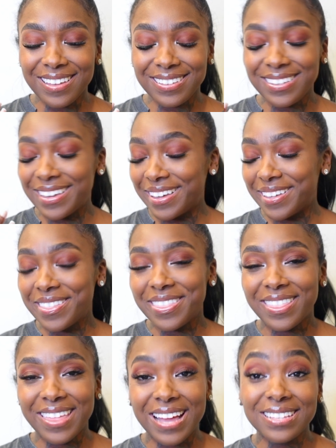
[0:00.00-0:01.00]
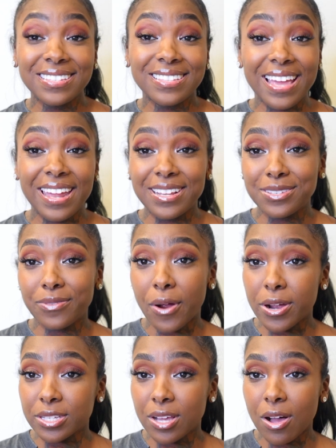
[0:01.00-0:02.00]
yeah, that's that as
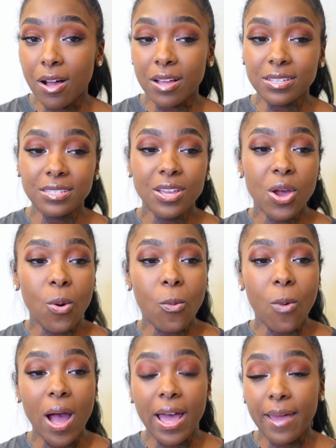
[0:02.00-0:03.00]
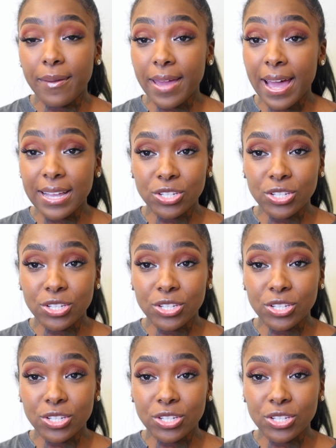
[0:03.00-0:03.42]
far as cost, why I